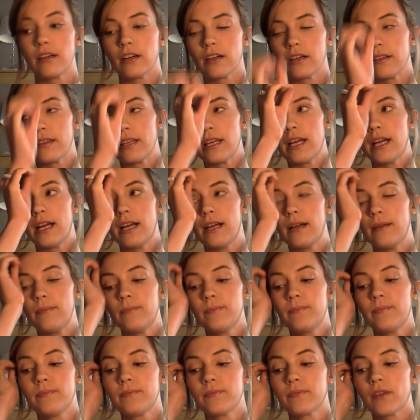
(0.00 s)
or the
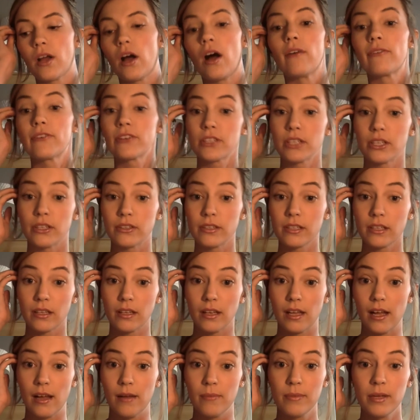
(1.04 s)
officers
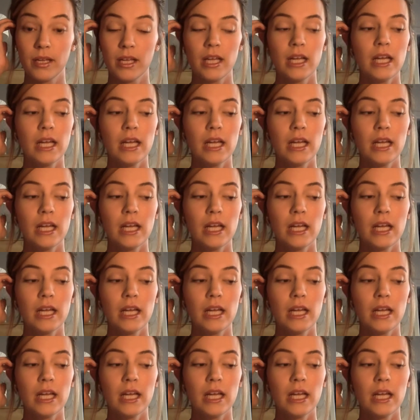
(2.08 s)
club.